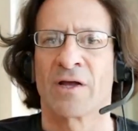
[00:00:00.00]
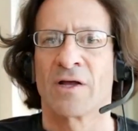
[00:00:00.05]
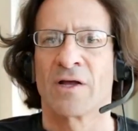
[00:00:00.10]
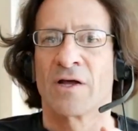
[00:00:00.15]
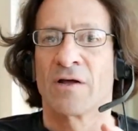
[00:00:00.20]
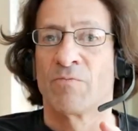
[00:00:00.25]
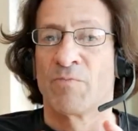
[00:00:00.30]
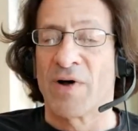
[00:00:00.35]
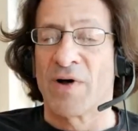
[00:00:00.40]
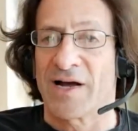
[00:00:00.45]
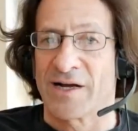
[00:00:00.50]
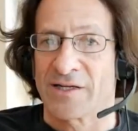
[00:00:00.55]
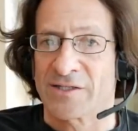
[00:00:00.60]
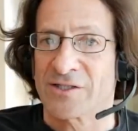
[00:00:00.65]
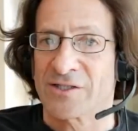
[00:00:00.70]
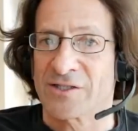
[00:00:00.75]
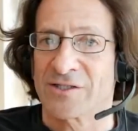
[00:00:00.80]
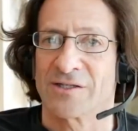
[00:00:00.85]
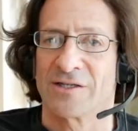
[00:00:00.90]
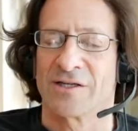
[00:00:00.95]
But
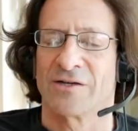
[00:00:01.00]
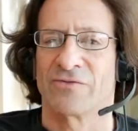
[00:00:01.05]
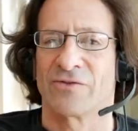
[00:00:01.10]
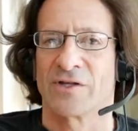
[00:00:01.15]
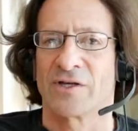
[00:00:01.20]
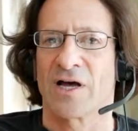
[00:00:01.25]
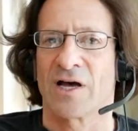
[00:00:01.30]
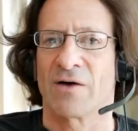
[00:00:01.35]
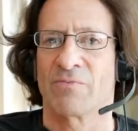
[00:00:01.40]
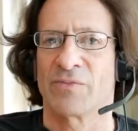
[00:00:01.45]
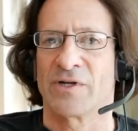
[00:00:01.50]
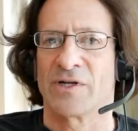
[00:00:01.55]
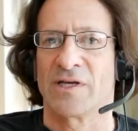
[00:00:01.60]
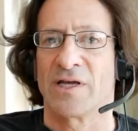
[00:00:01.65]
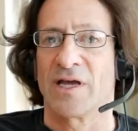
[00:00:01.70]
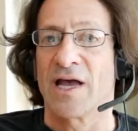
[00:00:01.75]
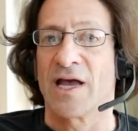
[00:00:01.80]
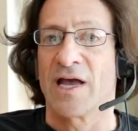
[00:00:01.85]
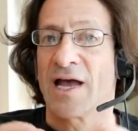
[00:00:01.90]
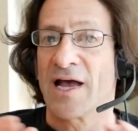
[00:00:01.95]
if the
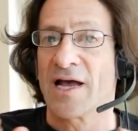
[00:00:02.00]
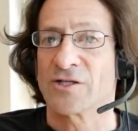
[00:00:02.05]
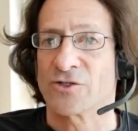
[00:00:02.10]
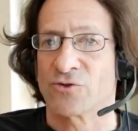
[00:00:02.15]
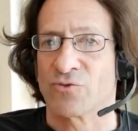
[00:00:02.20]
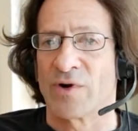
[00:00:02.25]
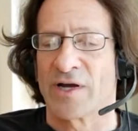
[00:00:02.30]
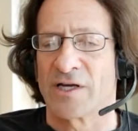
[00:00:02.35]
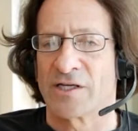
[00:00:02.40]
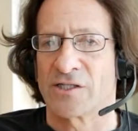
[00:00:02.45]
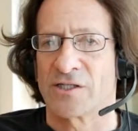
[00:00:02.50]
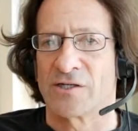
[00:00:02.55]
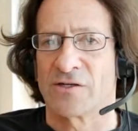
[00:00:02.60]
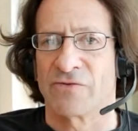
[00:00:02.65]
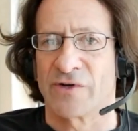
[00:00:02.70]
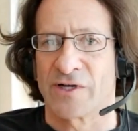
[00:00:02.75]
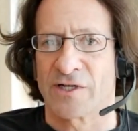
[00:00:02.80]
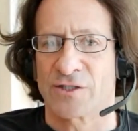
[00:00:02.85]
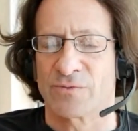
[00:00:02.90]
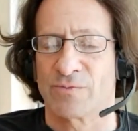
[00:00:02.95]
company has raised
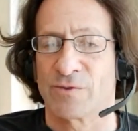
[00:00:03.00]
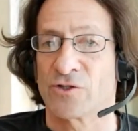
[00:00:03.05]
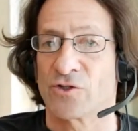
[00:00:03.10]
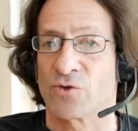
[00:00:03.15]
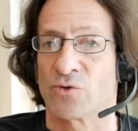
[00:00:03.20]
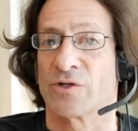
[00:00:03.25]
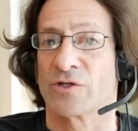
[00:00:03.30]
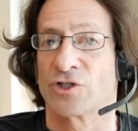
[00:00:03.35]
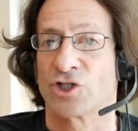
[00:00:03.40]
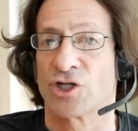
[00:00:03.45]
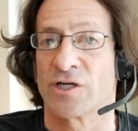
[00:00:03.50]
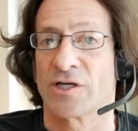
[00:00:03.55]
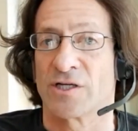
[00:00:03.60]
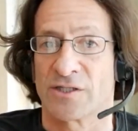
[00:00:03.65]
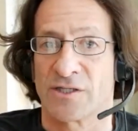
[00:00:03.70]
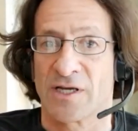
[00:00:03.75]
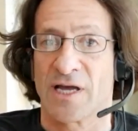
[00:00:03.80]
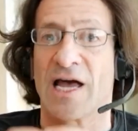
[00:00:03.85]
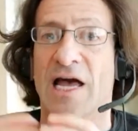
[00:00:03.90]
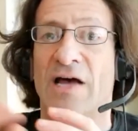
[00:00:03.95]
investment or the shares
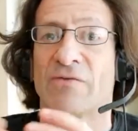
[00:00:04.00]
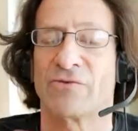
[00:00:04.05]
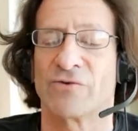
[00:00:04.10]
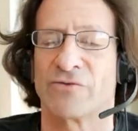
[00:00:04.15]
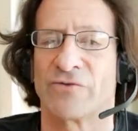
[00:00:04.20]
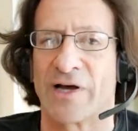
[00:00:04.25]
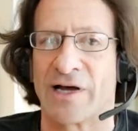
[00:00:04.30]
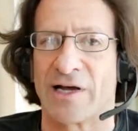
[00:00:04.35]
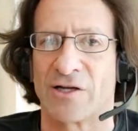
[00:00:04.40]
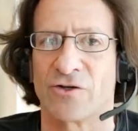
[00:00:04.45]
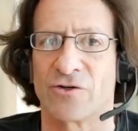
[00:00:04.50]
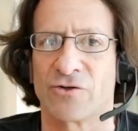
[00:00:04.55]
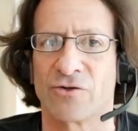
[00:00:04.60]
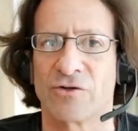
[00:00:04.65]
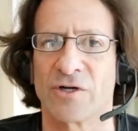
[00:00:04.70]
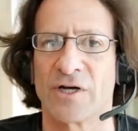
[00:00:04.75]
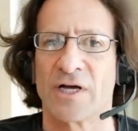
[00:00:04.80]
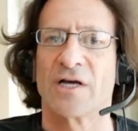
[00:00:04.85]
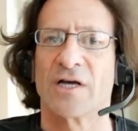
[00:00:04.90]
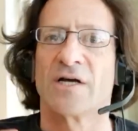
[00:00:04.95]
have a value,
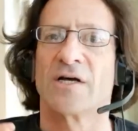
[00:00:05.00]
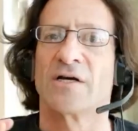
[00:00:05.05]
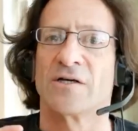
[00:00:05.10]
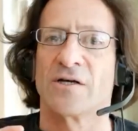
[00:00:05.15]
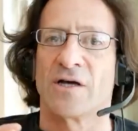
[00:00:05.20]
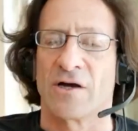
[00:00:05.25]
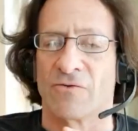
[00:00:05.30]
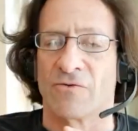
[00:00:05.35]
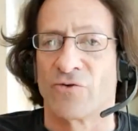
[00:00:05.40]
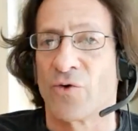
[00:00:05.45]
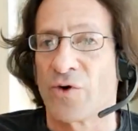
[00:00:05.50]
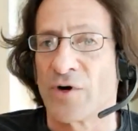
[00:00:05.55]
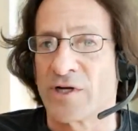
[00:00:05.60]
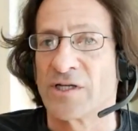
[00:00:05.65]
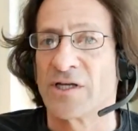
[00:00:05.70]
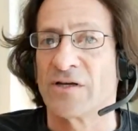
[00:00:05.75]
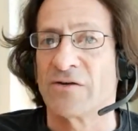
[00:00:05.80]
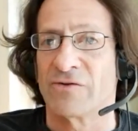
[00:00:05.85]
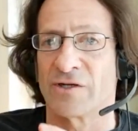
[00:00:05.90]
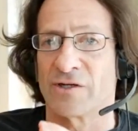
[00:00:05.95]
avoid
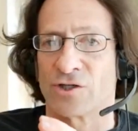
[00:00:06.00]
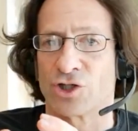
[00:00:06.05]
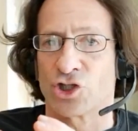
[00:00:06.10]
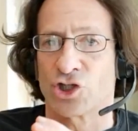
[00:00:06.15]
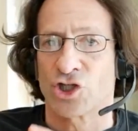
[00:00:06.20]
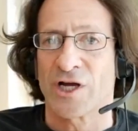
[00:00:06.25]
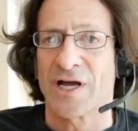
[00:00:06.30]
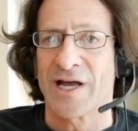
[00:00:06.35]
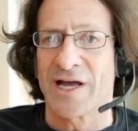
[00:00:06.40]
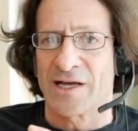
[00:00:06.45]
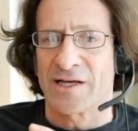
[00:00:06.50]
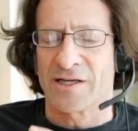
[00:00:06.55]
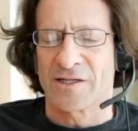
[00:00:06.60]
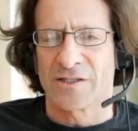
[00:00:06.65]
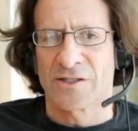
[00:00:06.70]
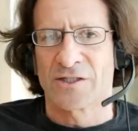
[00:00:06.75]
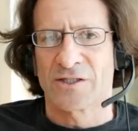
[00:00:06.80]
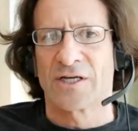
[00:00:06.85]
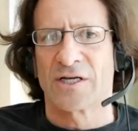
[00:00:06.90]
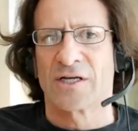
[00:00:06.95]
giving
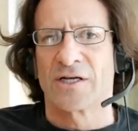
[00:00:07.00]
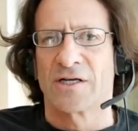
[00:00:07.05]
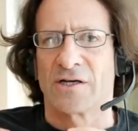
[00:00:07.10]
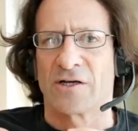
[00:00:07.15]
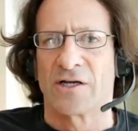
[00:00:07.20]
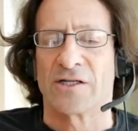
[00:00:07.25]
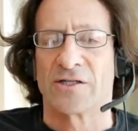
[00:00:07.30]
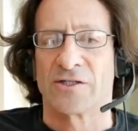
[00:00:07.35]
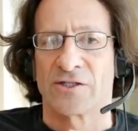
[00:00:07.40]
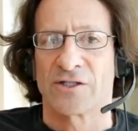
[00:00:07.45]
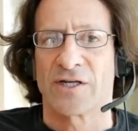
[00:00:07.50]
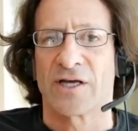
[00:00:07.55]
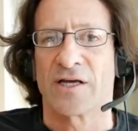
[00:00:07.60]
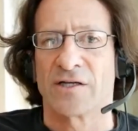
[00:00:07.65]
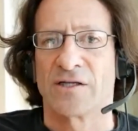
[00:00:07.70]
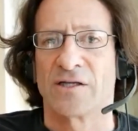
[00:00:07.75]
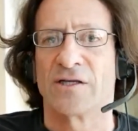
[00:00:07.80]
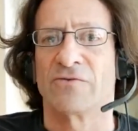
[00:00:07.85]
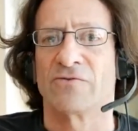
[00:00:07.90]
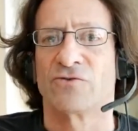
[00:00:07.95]
shares,
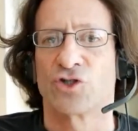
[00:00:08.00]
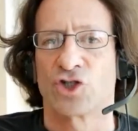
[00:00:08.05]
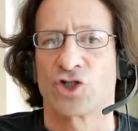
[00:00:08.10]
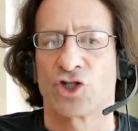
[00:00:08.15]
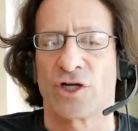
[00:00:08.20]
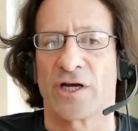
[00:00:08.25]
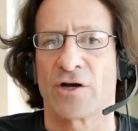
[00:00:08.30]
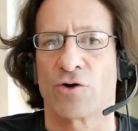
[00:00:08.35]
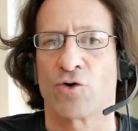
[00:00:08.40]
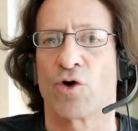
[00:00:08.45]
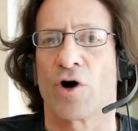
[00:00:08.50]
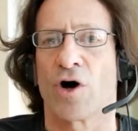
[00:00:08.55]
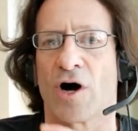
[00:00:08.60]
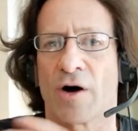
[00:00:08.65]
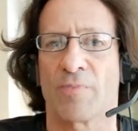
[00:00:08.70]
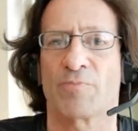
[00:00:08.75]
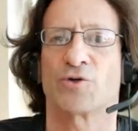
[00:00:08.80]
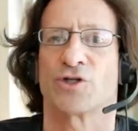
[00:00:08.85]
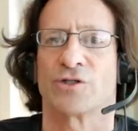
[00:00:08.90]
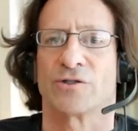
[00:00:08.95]
instead give share
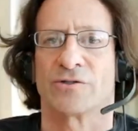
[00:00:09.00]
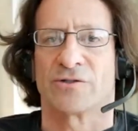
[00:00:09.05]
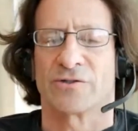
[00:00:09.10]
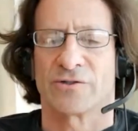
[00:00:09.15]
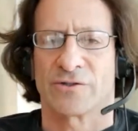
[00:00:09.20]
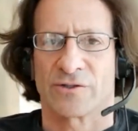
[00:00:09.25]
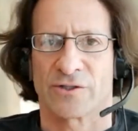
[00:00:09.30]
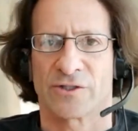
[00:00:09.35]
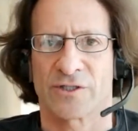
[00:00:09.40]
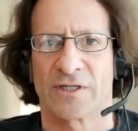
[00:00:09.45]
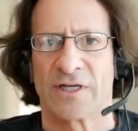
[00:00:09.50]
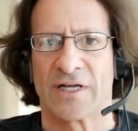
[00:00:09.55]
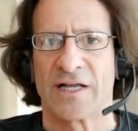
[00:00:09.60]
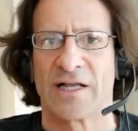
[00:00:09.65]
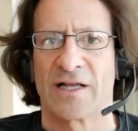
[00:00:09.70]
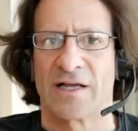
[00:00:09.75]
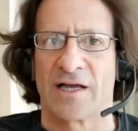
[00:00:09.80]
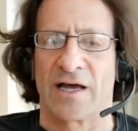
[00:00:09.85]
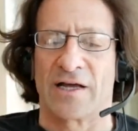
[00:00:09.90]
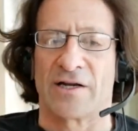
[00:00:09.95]
options.
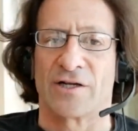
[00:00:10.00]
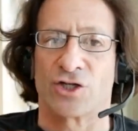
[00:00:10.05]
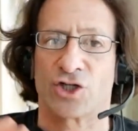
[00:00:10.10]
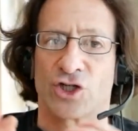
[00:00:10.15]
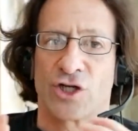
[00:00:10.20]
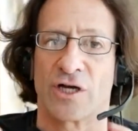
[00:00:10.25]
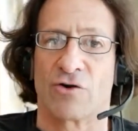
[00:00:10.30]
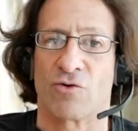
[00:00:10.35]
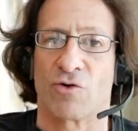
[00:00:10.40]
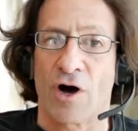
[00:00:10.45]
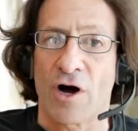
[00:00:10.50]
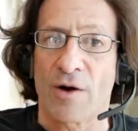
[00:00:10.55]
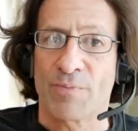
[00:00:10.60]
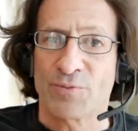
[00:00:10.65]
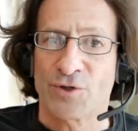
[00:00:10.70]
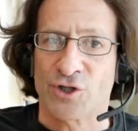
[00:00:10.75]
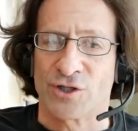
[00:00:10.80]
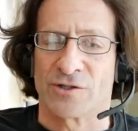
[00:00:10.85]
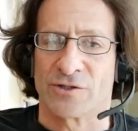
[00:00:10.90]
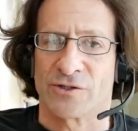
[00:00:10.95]
And a share
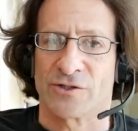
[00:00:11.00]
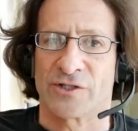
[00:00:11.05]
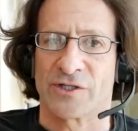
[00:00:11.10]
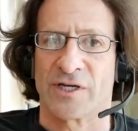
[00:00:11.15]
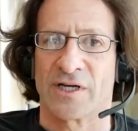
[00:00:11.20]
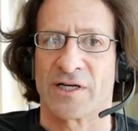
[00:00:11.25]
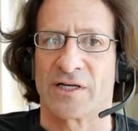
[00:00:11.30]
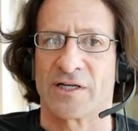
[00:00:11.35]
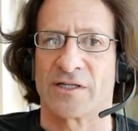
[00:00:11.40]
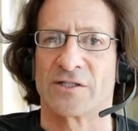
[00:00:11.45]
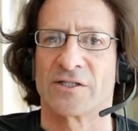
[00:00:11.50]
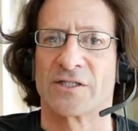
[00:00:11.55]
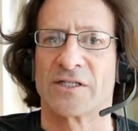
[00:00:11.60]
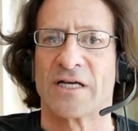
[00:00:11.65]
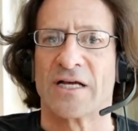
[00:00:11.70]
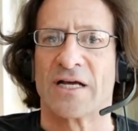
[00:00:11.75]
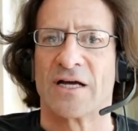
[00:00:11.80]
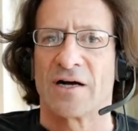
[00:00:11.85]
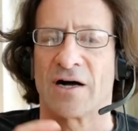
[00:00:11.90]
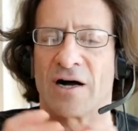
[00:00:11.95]
option says,
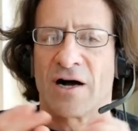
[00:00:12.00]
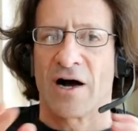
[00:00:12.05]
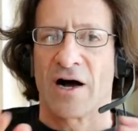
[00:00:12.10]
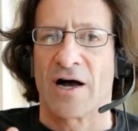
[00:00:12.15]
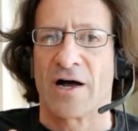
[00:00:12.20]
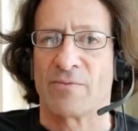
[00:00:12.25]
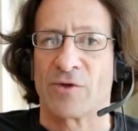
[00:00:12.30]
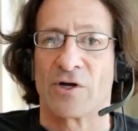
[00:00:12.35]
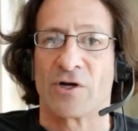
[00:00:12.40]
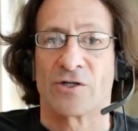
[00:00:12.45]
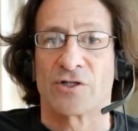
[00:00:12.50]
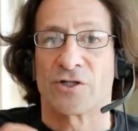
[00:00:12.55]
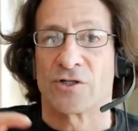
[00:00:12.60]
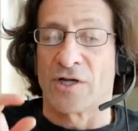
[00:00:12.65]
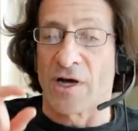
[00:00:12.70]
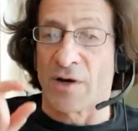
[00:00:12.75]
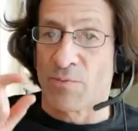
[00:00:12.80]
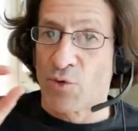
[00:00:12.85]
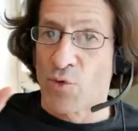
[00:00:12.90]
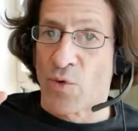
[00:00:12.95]
I'm going to,
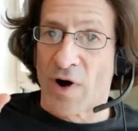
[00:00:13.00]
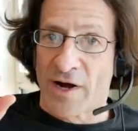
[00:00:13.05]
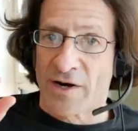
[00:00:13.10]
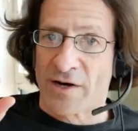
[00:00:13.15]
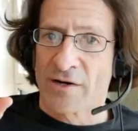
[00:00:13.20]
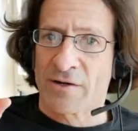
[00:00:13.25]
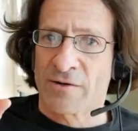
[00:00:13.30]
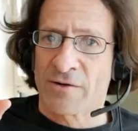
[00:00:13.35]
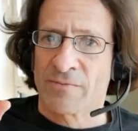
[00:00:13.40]
number one,